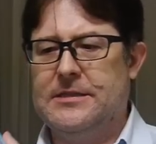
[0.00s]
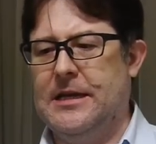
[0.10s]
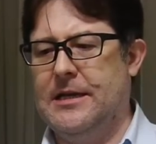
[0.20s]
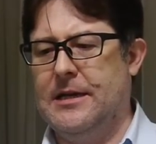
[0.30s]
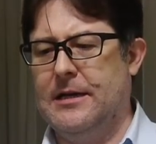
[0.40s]

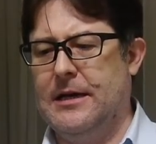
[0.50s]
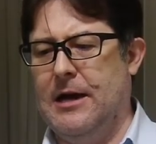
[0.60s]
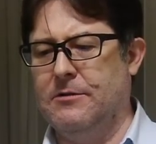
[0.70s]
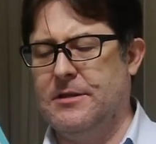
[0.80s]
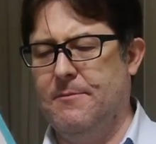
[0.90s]
take
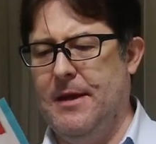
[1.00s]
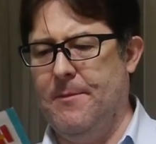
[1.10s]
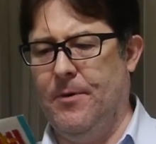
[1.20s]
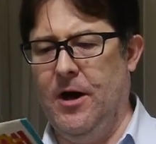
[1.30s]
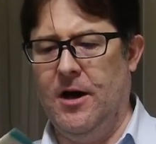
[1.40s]
out the
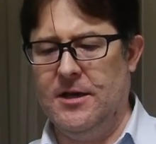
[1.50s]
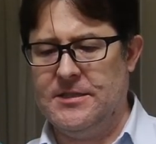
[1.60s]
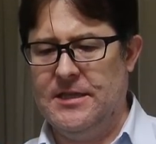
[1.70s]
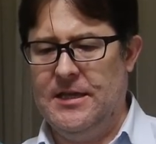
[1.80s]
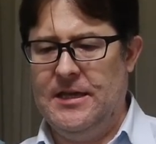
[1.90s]
main
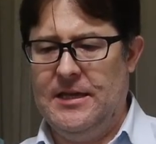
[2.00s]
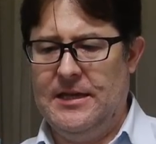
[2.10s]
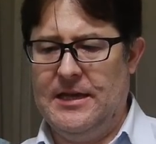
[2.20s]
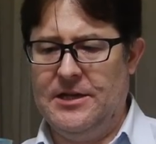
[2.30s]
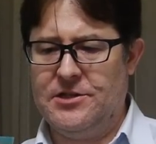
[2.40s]
part,
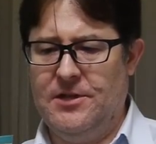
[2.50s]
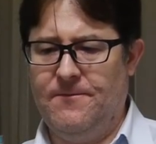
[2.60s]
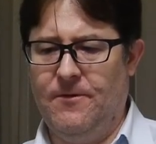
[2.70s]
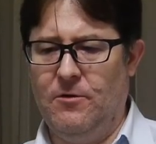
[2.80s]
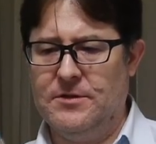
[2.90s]
it actually
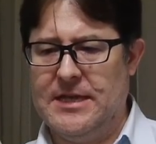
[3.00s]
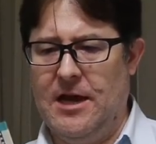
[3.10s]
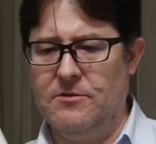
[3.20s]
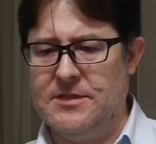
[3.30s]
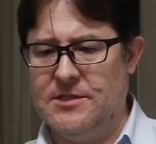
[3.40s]
folds
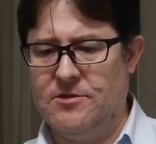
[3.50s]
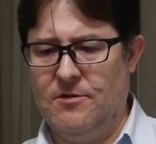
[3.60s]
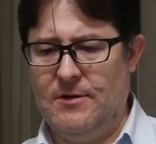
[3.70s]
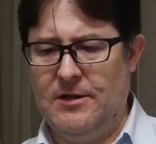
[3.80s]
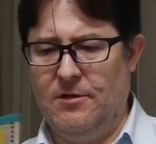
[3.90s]
out
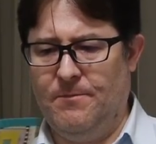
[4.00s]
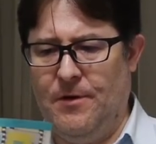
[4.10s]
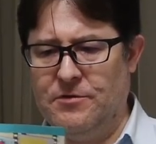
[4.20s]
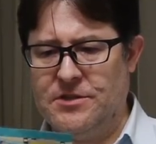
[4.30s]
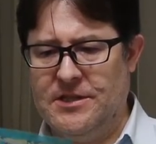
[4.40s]
into a little
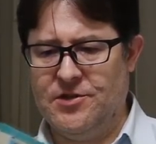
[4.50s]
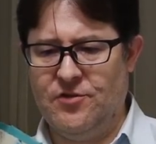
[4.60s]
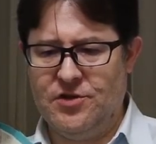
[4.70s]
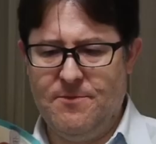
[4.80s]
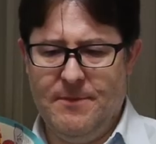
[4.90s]
poster
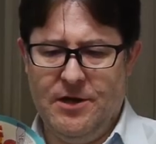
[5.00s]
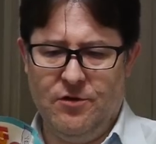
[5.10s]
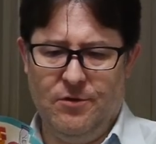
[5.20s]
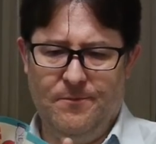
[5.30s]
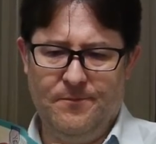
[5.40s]
instruction
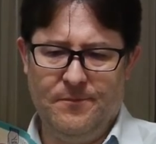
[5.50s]
manual,